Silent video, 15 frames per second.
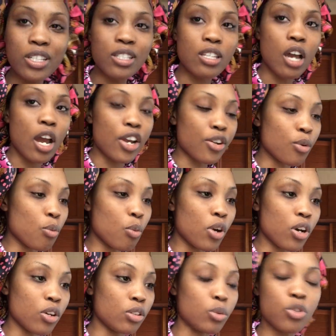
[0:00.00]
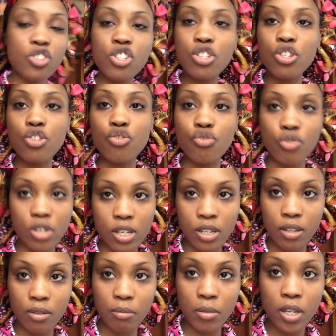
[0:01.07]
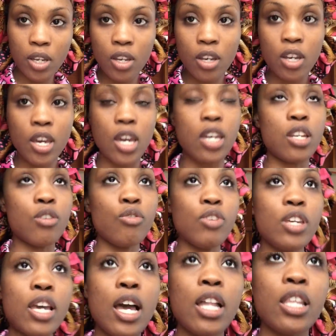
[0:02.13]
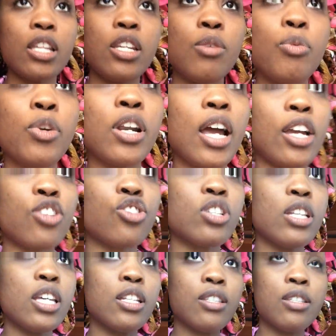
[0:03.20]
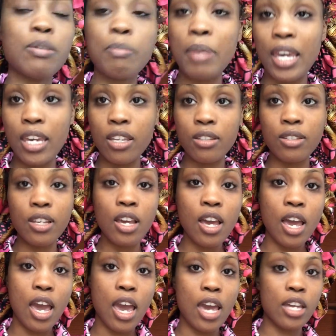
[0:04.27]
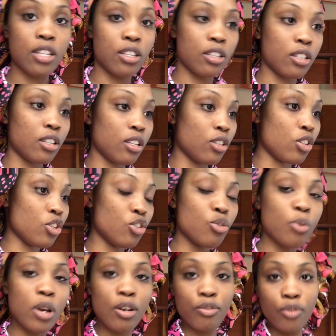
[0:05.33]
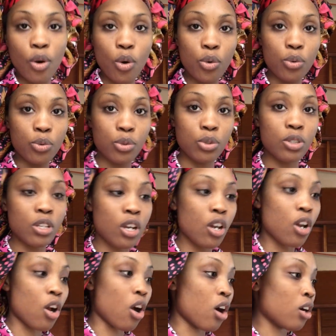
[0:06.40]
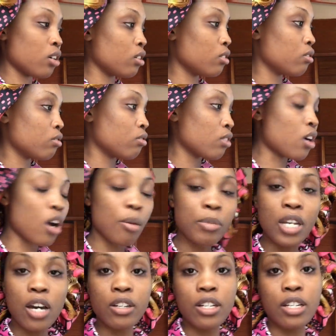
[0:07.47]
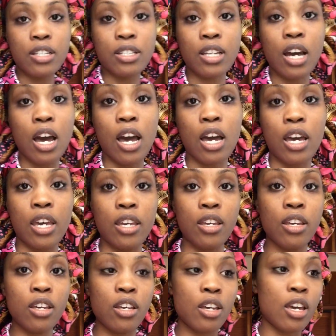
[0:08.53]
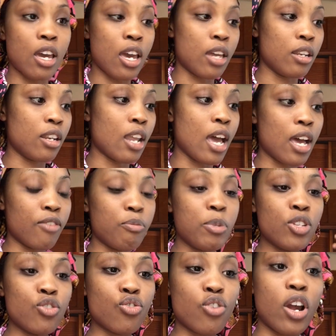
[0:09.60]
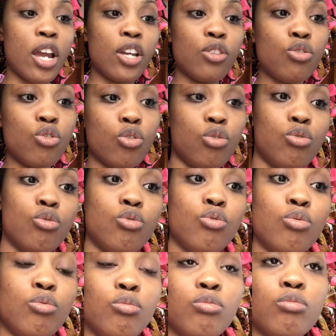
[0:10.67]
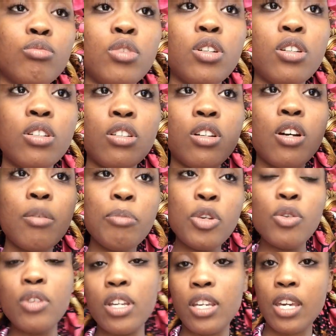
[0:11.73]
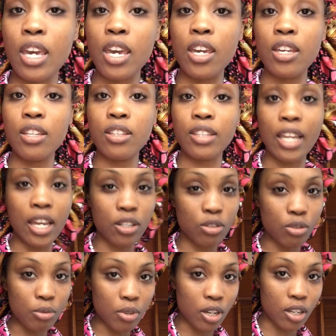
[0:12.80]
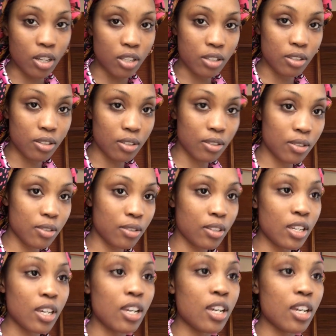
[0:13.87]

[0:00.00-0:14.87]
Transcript: entire world was just a dream and in reality we're actually in space and the UFOs come down in the sky and have been trying to communicate that to us